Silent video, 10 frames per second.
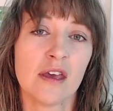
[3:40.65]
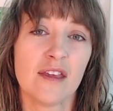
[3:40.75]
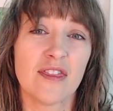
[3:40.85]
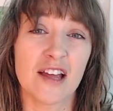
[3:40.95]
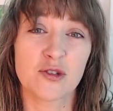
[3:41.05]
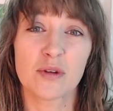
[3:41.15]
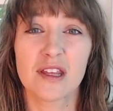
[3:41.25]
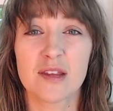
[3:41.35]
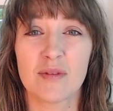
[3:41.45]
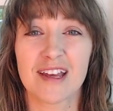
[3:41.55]
That's
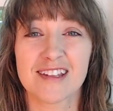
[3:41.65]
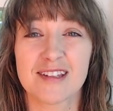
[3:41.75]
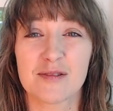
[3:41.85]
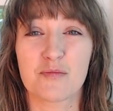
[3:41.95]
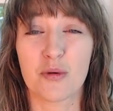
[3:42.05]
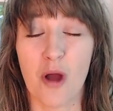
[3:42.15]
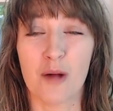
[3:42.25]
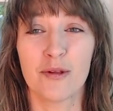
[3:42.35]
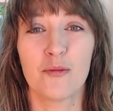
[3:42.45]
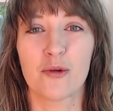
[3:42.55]
really the biggest
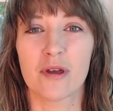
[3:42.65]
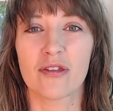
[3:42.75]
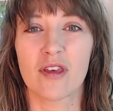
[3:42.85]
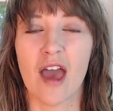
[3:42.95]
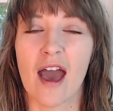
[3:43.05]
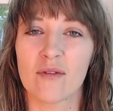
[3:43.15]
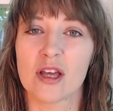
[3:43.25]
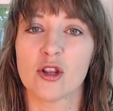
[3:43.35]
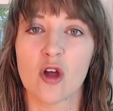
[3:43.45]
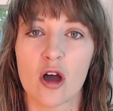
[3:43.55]
problem with having
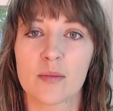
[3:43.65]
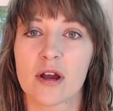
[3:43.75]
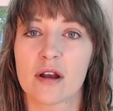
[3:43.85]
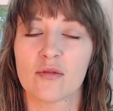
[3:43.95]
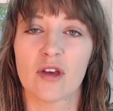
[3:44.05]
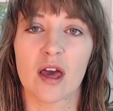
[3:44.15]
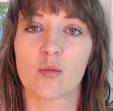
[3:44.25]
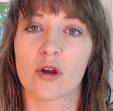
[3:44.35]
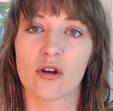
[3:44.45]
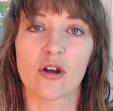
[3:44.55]
a long period of time
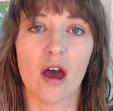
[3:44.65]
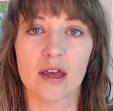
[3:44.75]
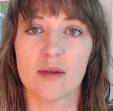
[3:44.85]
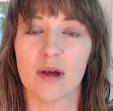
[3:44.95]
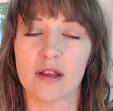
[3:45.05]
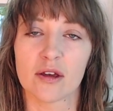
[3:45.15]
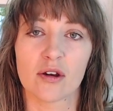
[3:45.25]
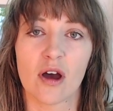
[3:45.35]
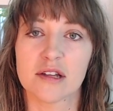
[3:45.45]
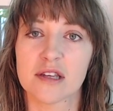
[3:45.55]
where you're not emailing your
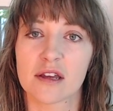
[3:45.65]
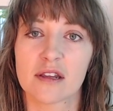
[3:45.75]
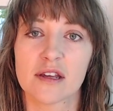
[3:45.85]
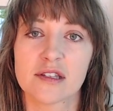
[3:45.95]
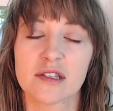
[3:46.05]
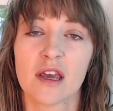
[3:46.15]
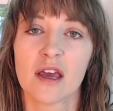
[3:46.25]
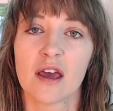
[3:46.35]
contact list.